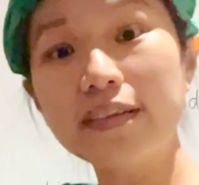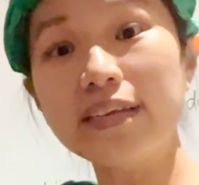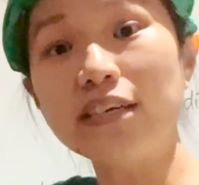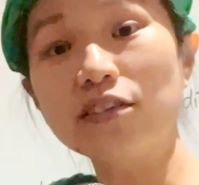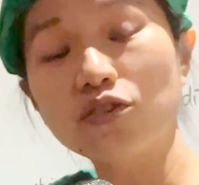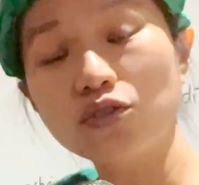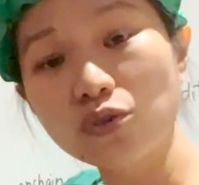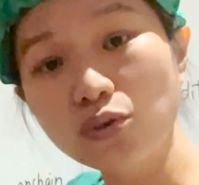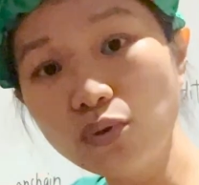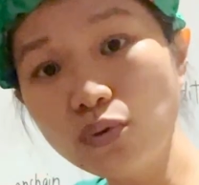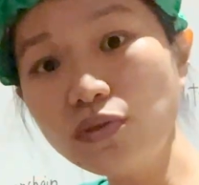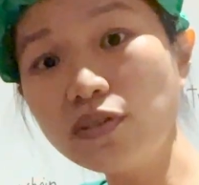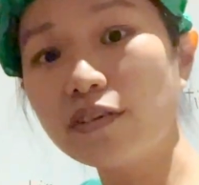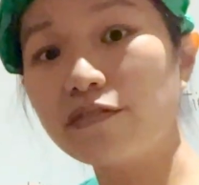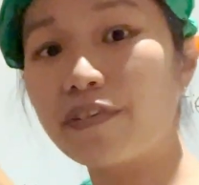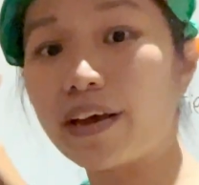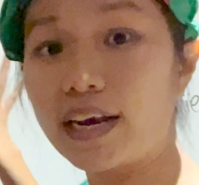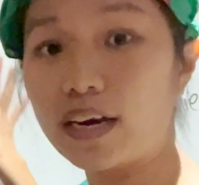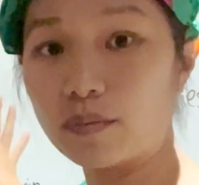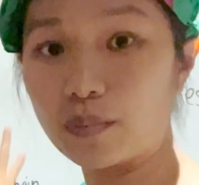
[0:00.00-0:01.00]
these tools
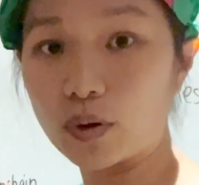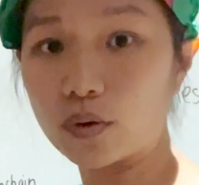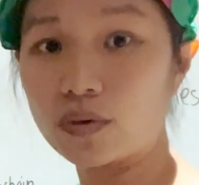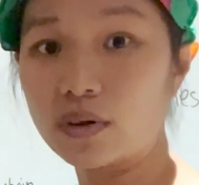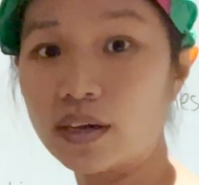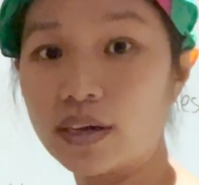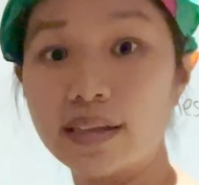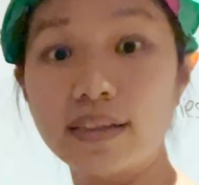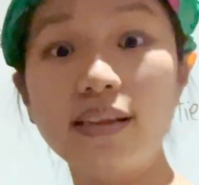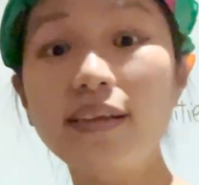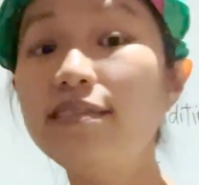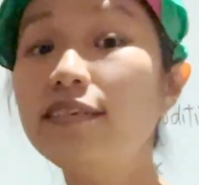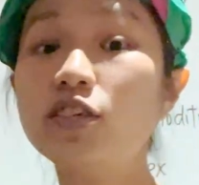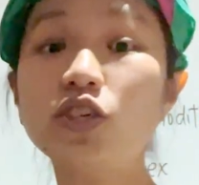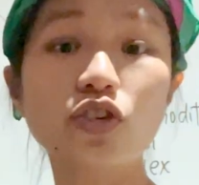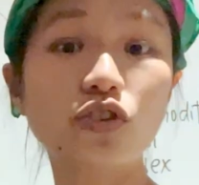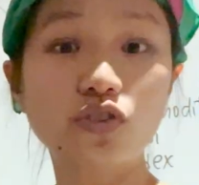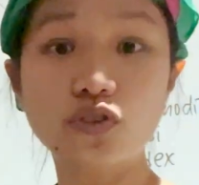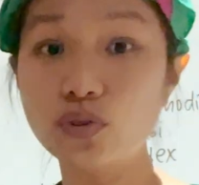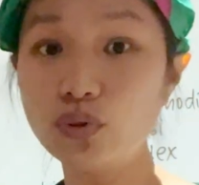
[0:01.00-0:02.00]
available. These are
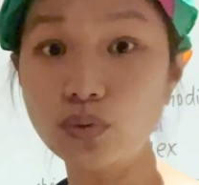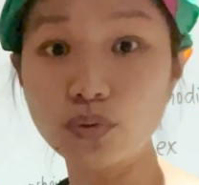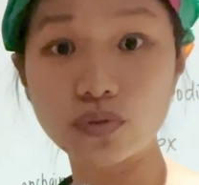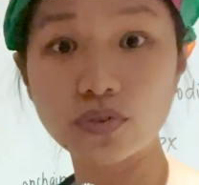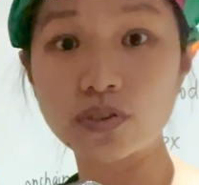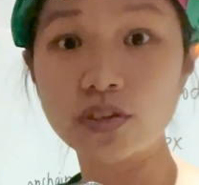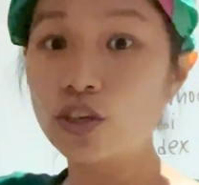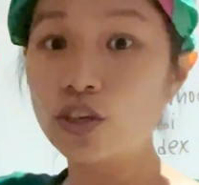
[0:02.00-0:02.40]
just tools